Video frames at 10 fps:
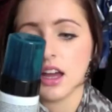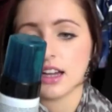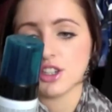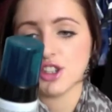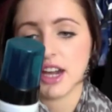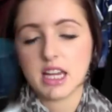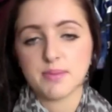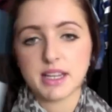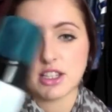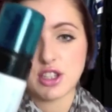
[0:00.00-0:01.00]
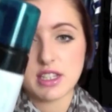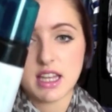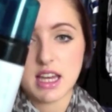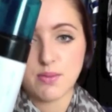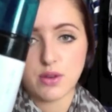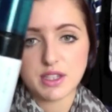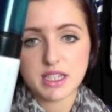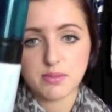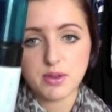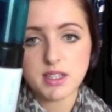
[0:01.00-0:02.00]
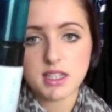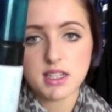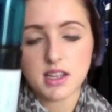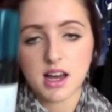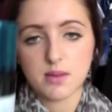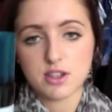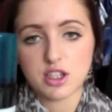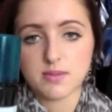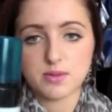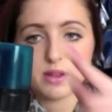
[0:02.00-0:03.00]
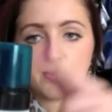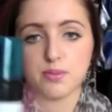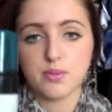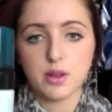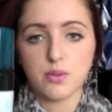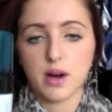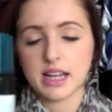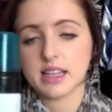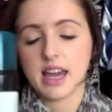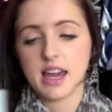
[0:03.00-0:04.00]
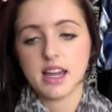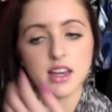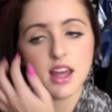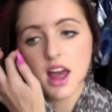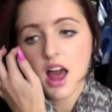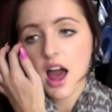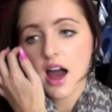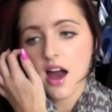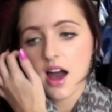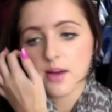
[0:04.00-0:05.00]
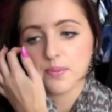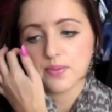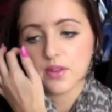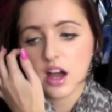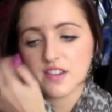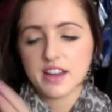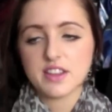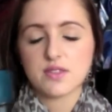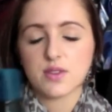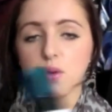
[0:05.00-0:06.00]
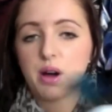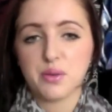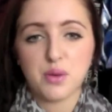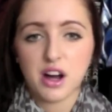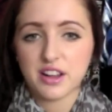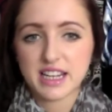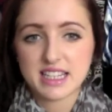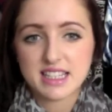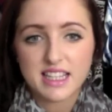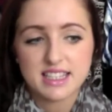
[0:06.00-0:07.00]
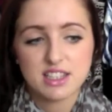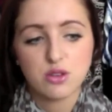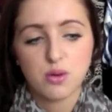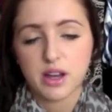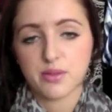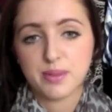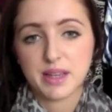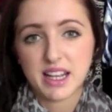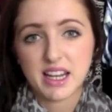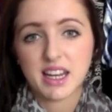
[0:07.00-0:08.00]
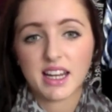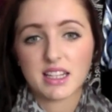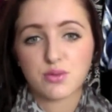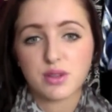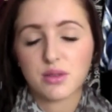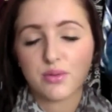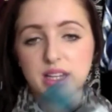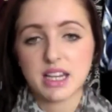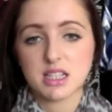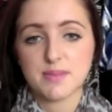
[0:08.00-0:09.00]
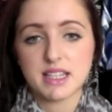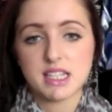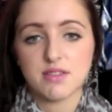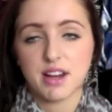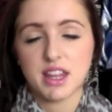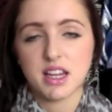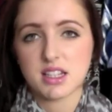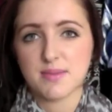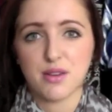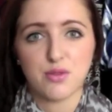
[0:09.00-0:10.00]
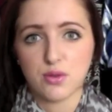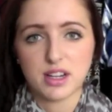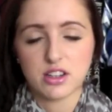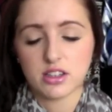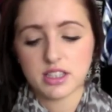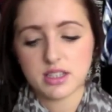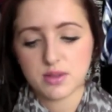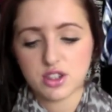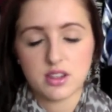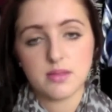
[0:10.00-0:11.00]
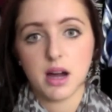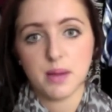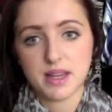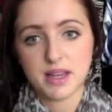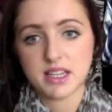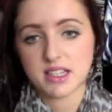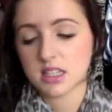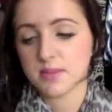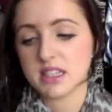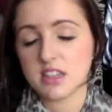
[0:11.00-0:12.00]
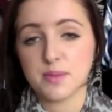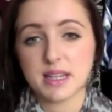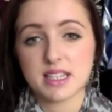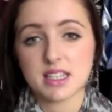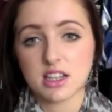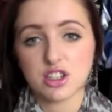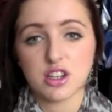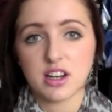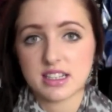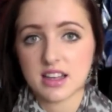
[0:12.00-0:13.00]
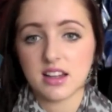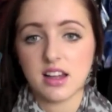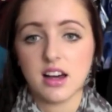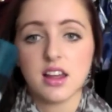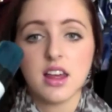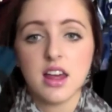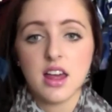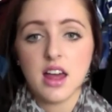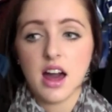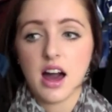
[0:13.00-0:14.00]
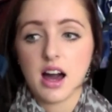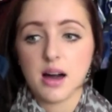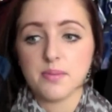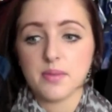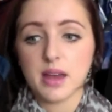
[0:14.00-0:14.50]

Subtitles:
a shade, but it's just their bronzing mousse, which comes with the white can. I've had this for quite a while. There's still quite a bit in it. It's really, really expensive. I think it's about $40, which in my opinion is expensive, but it's such a nice color.